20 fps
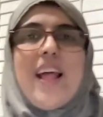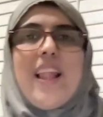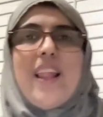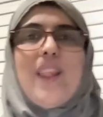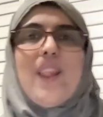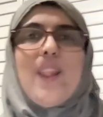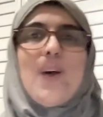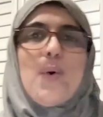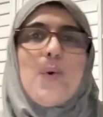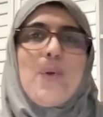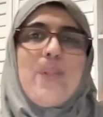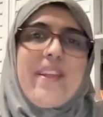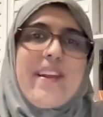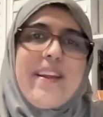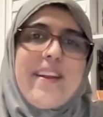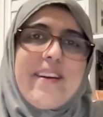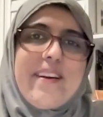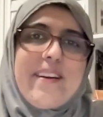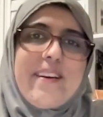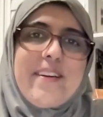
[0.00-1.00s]
Hello
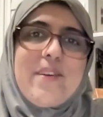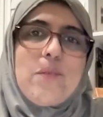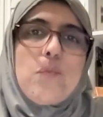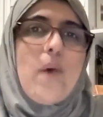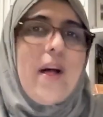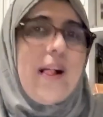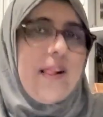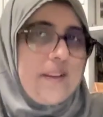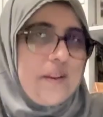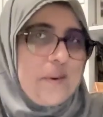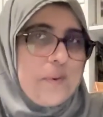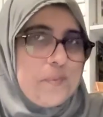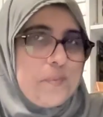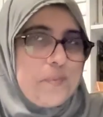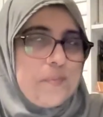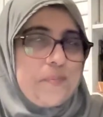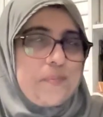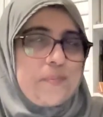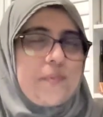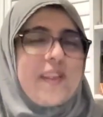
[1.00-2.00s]
there, welcome.
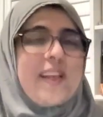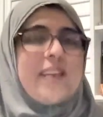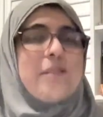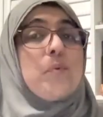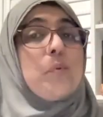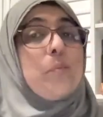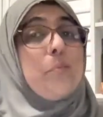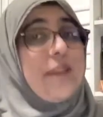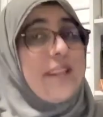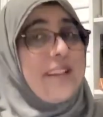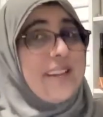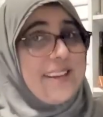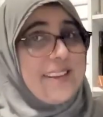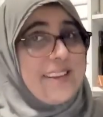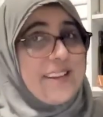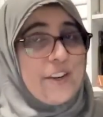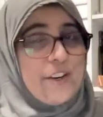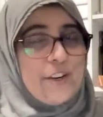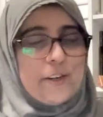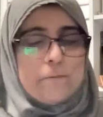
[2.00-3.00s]
Mubina
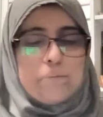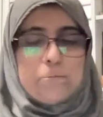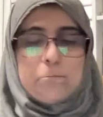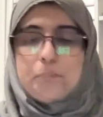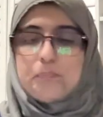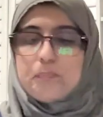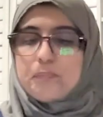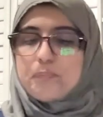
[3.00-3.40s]
here.